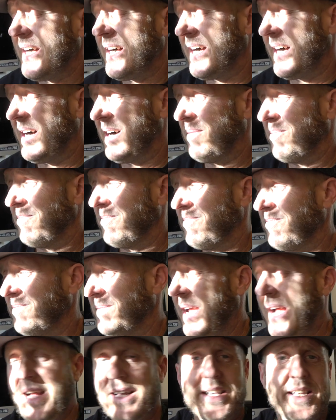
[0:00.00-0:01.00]

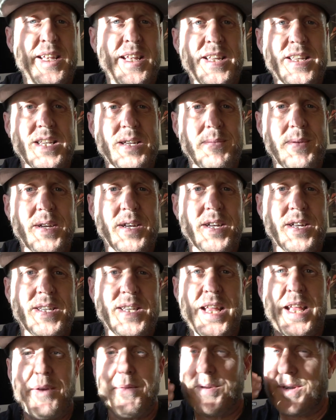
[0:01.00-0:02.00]
Today's going to be a good day.